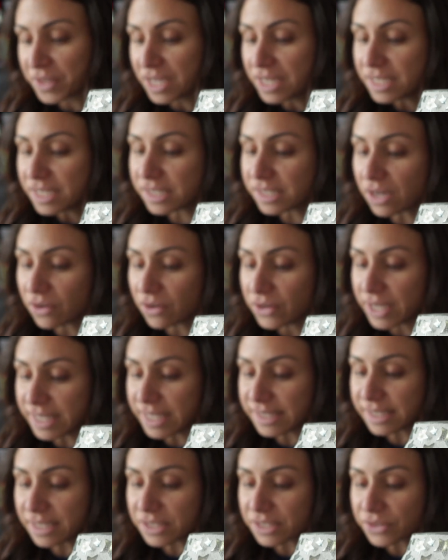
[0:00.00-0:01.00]
So it's
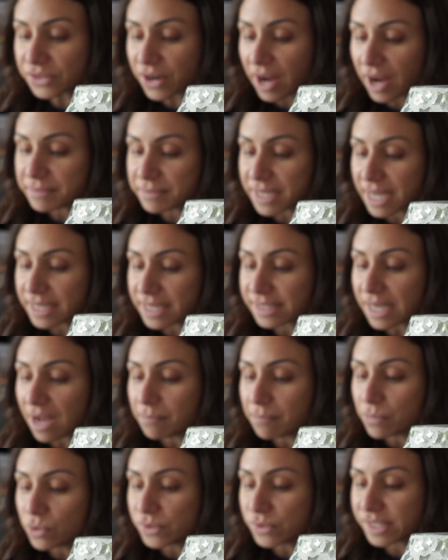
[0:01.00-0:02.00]
described as a
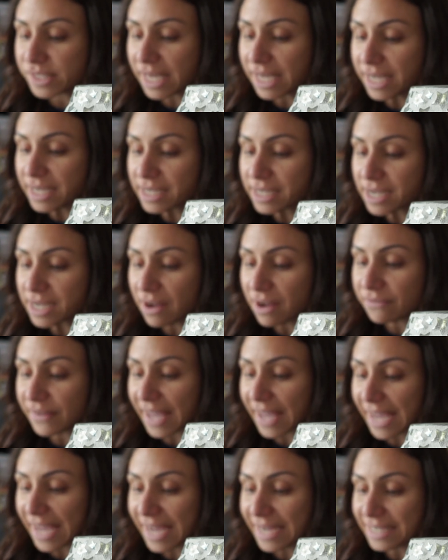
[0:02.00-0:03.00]
mosaic of
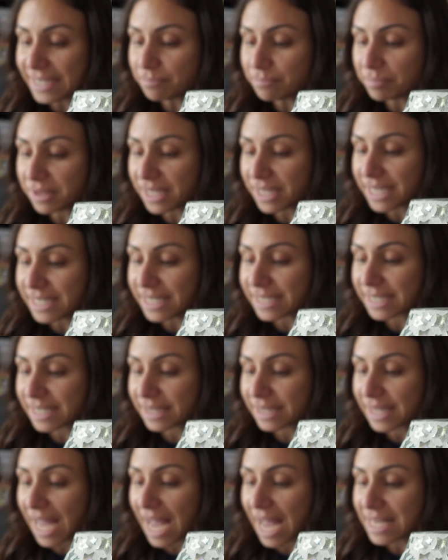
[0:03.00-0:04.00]
hand-placed
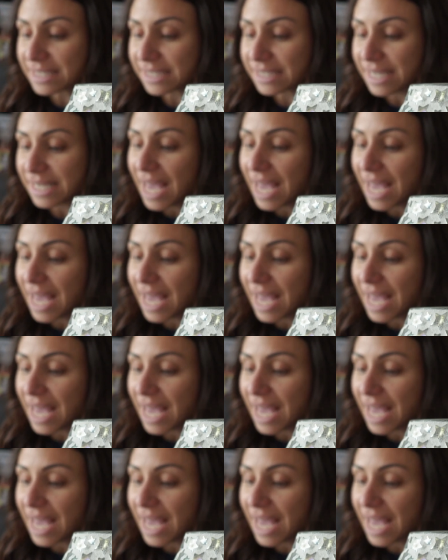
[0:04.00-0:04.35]
glass